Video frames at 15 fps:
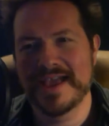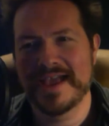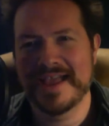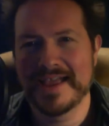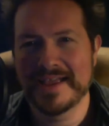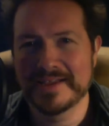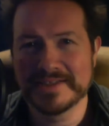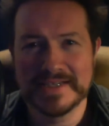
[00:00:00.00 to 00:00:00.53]
yeah,
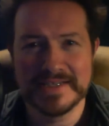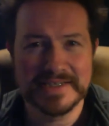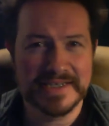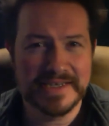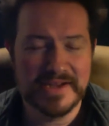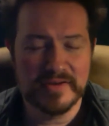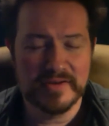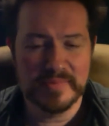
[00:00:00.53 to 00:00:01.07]
Angus
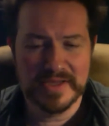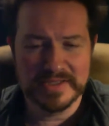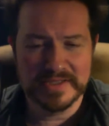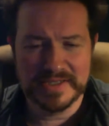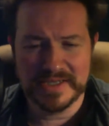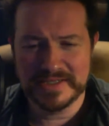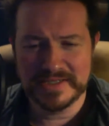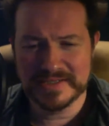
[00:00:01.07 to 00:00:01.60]
isn't here
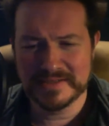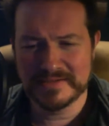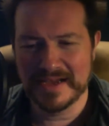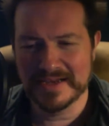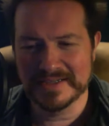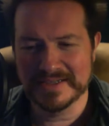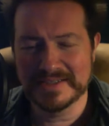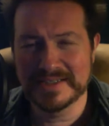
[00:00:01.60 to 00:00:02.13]
because he's
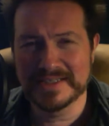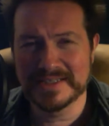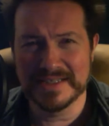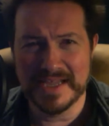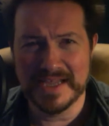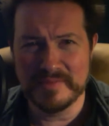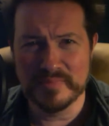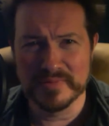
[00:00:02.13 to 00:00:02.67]
got to
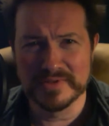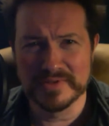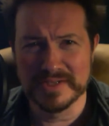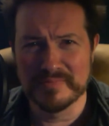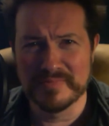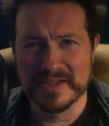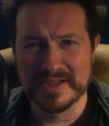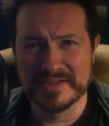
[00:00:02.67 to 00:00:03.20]
sleep or
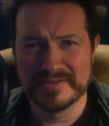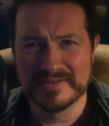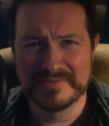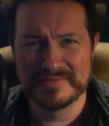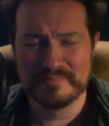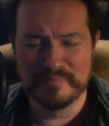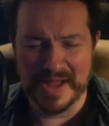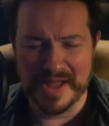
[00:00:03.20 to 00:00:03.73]
something
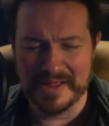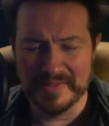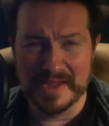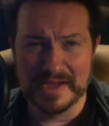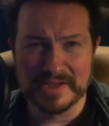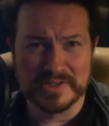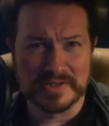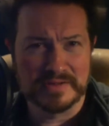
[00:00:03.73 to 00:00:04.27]

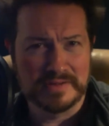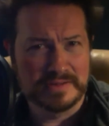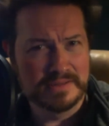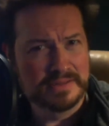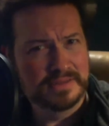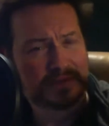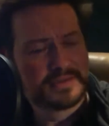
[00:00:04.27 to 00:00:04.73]
biological.